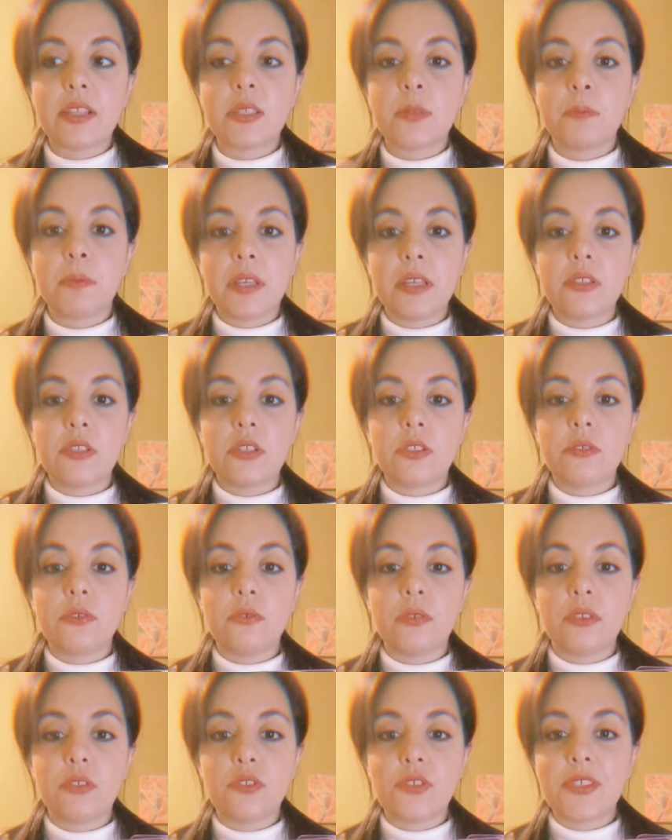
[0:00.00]
space
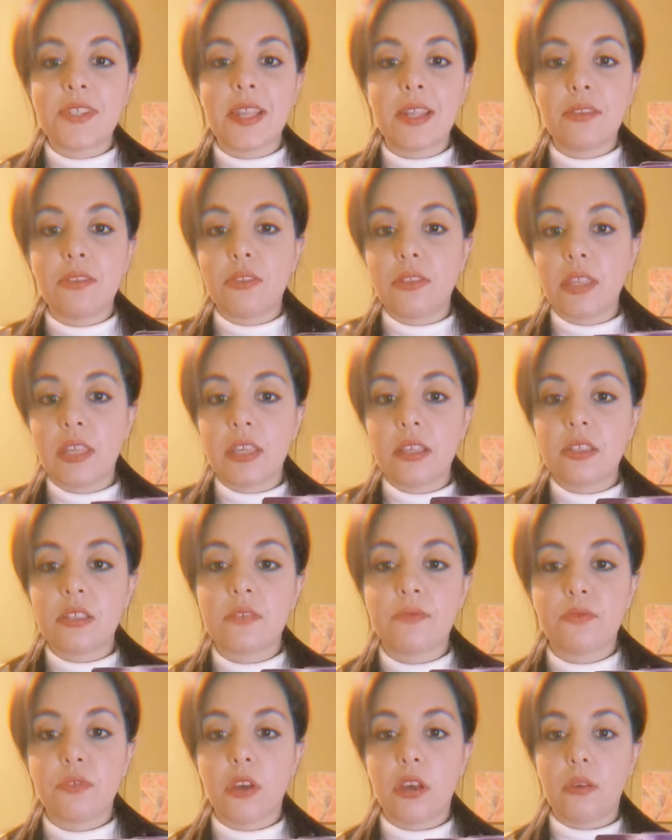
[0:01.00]
to understand
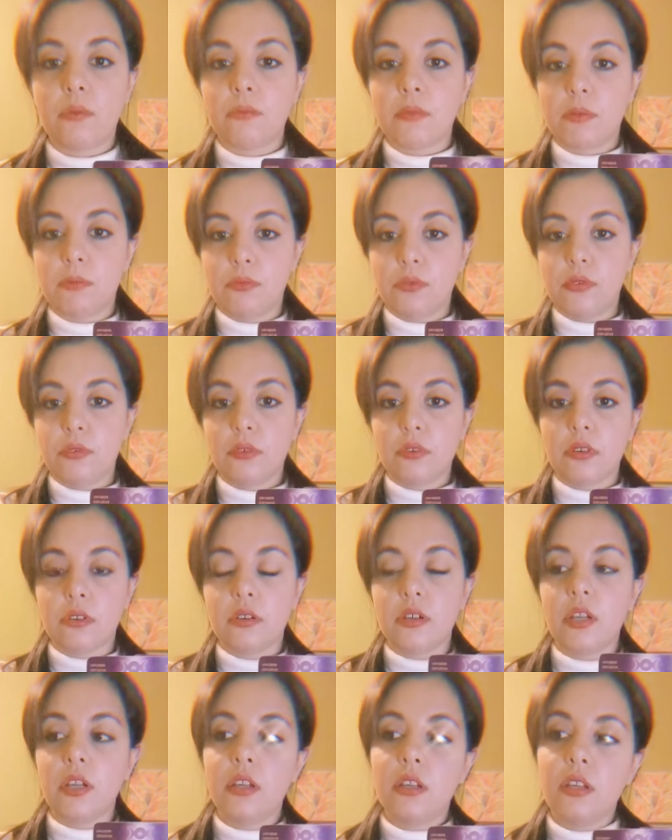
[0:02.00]
things from a
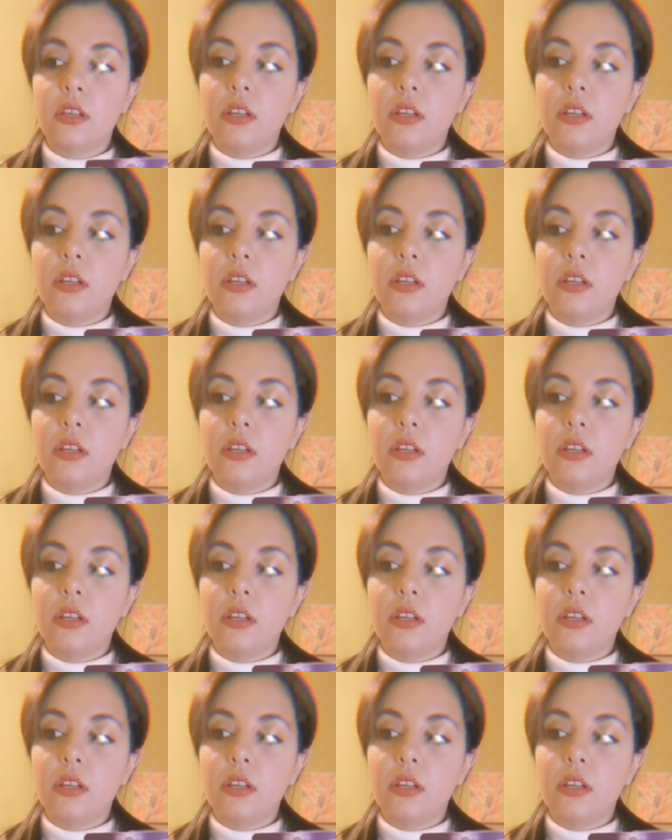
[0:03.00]
more